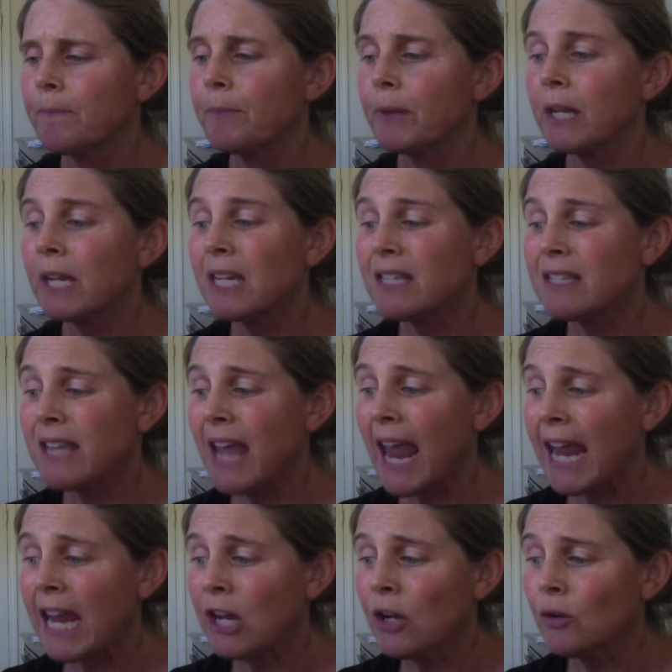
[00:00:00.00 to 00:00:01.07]
"He's
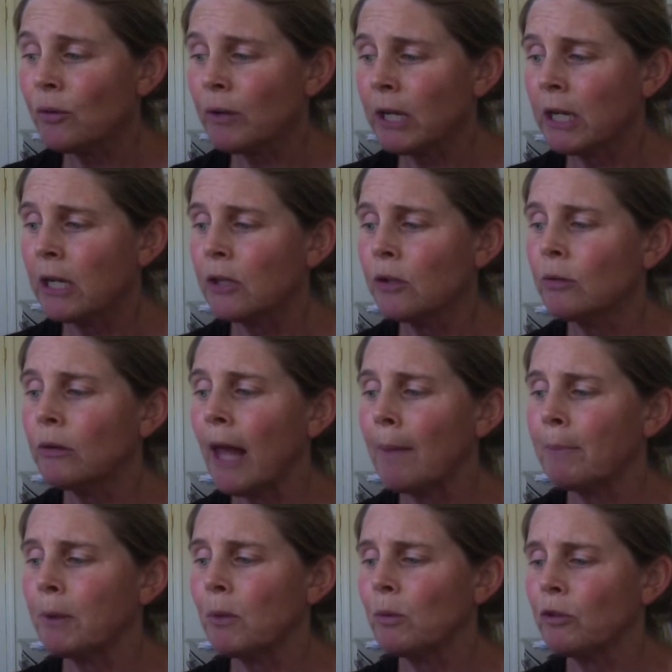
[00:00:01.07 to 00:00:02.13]
angry,"
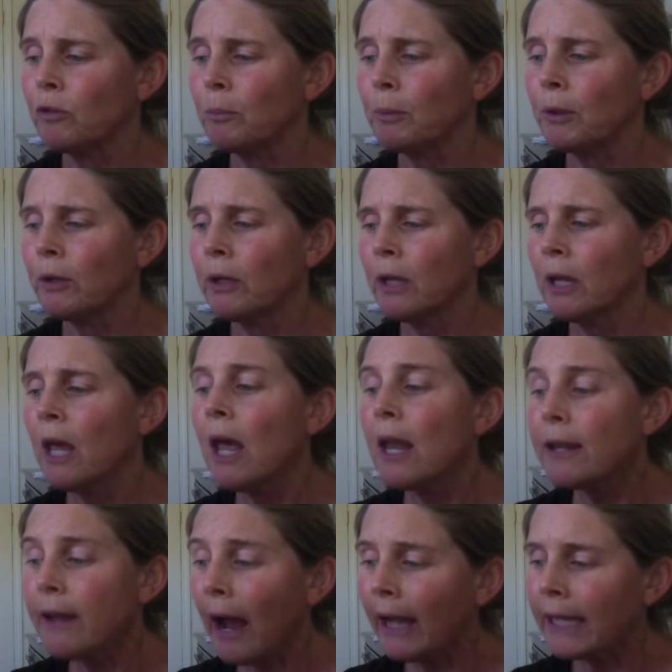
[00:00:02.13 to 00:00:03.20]
Eulapi whispered.
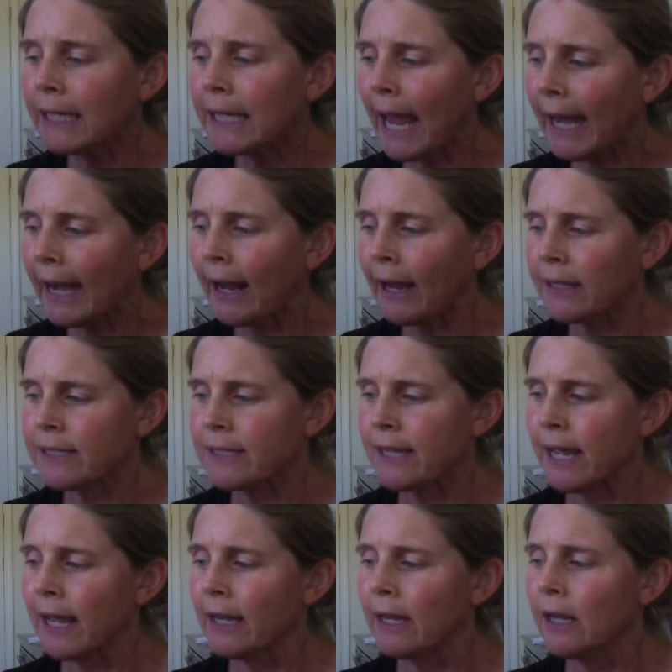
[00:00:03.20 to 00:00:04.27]
"Not yet," I
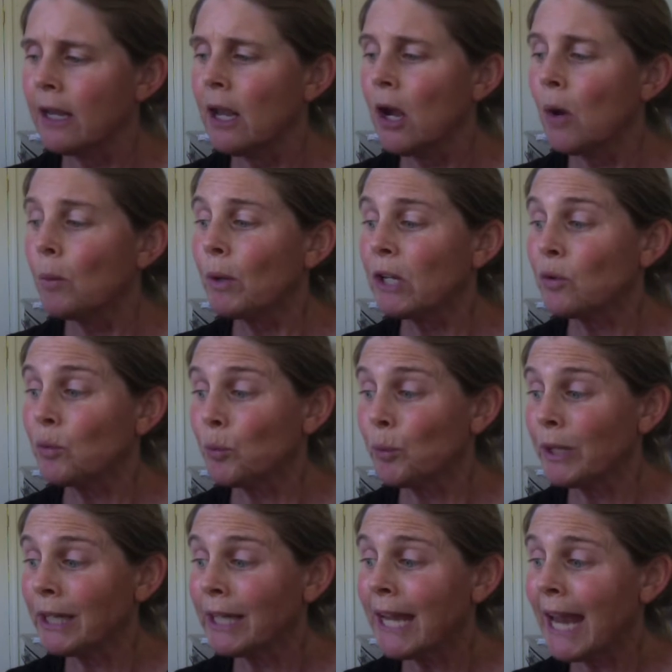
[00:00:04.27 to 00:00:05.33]
said. "When he's
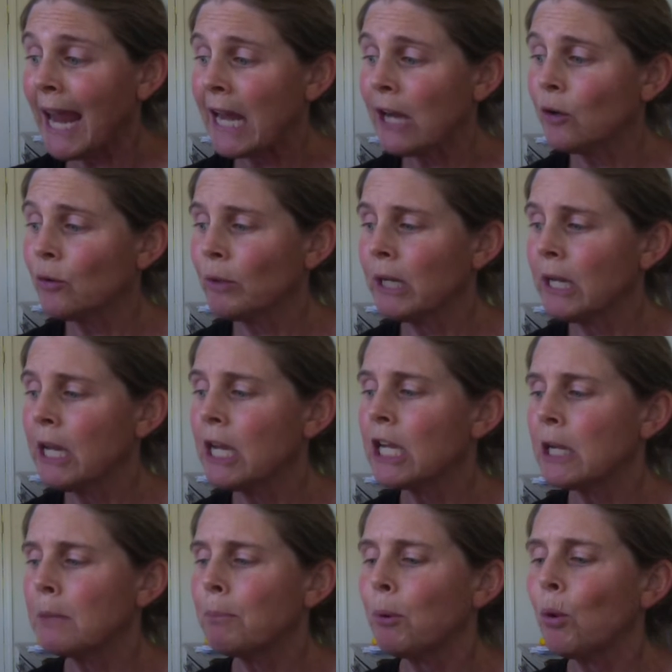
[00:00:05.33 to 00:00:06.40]
really angry,
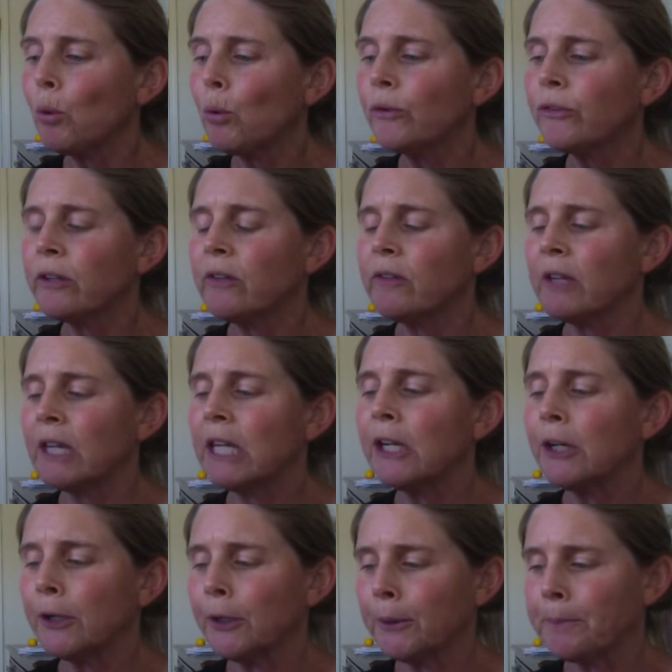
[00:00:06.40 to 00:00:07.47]
he pulls his
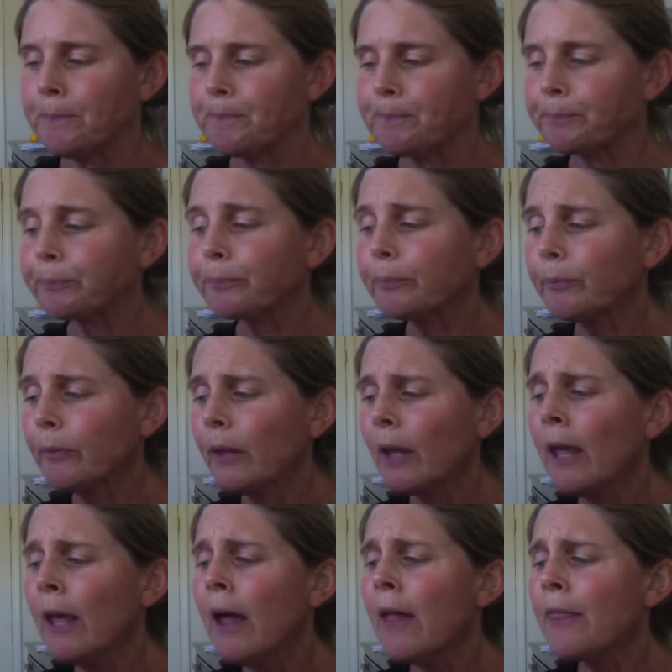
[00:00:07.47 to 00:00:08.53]
ear."
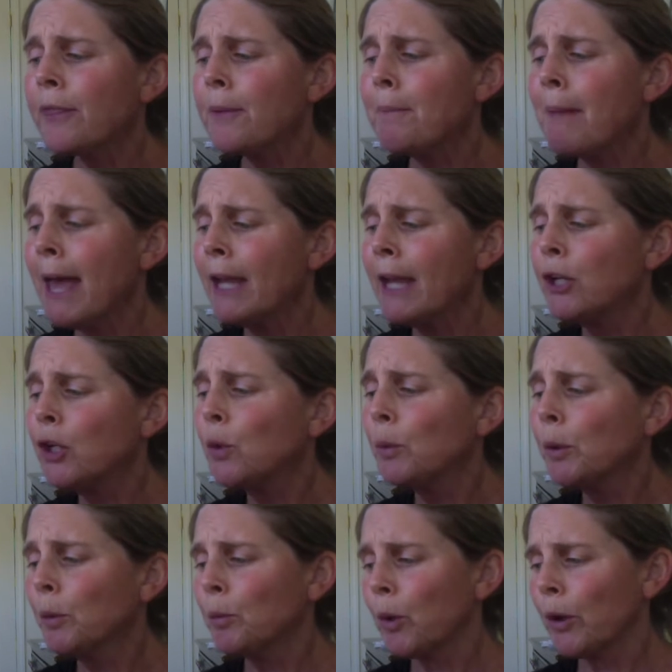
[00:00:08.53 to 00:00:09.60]
The men who were
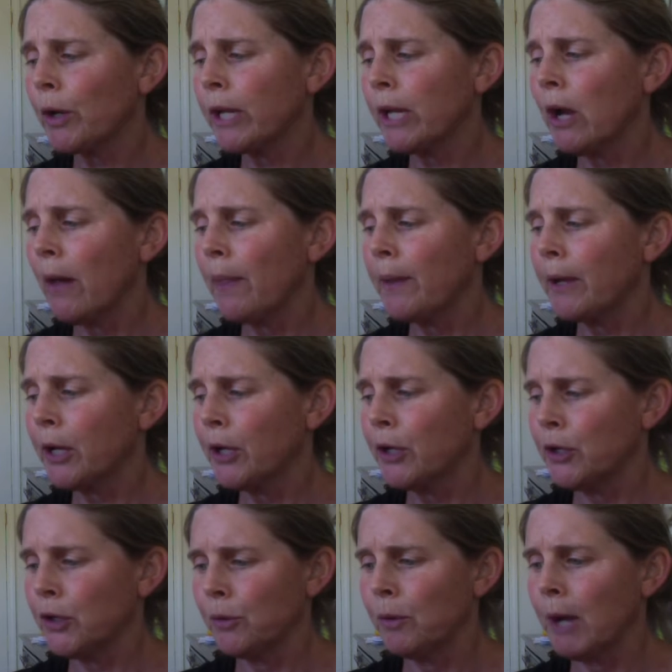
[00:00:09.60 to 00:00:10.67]
working on the
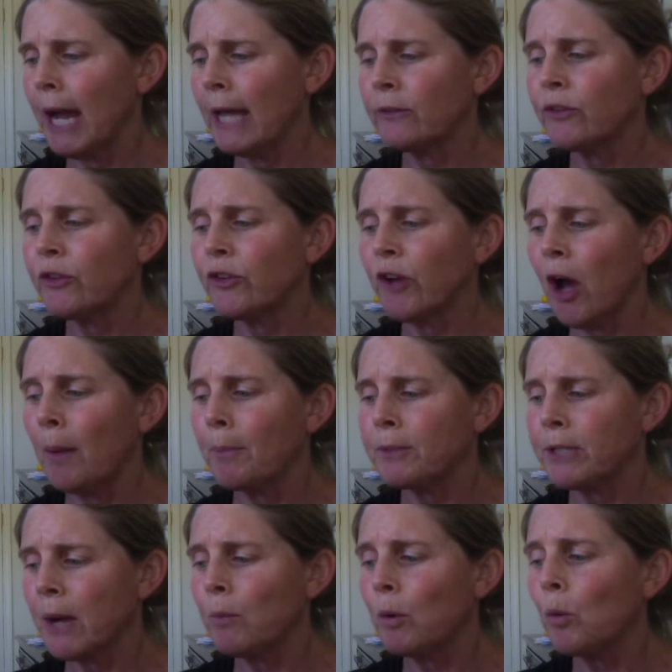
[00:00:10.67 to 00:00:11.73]
canoe had stopped
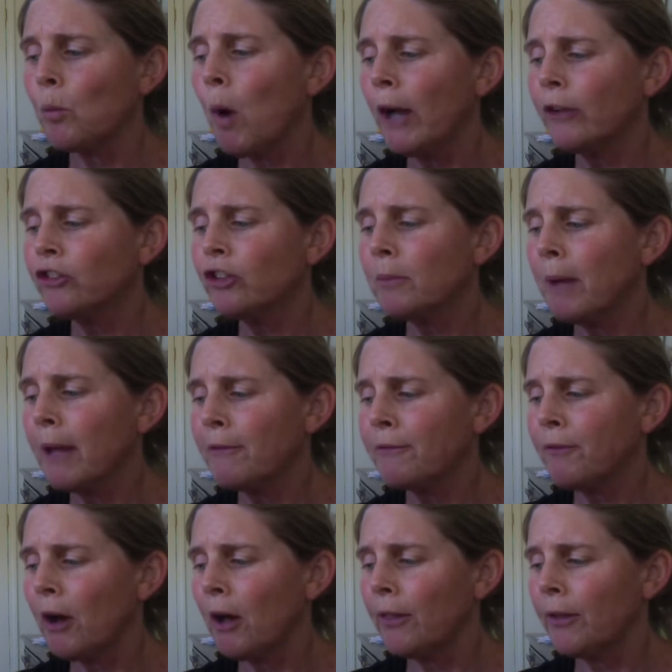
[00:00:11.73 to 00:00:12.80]
and were watching my
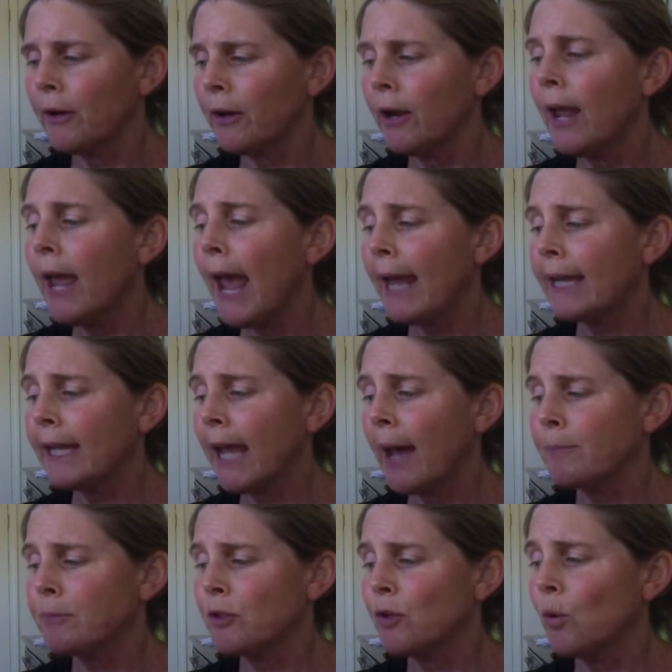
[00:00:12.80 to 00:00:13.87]
father and
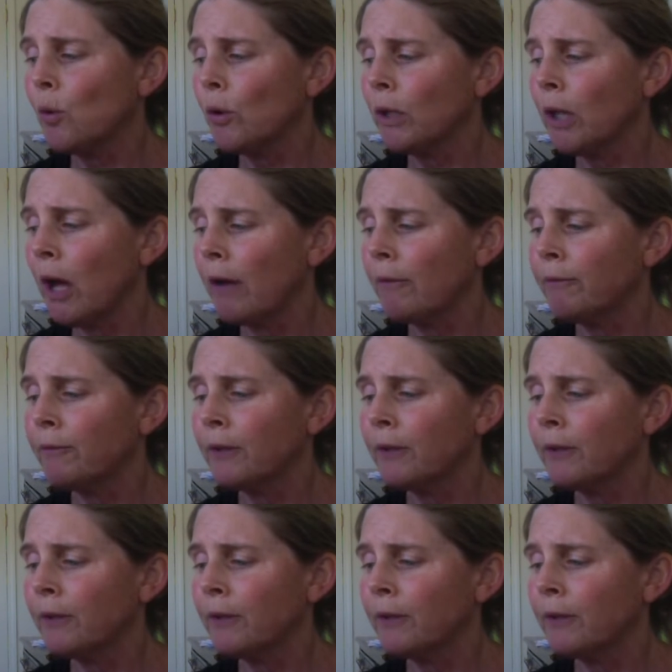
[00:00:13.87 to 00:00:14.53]
Captain Orlov.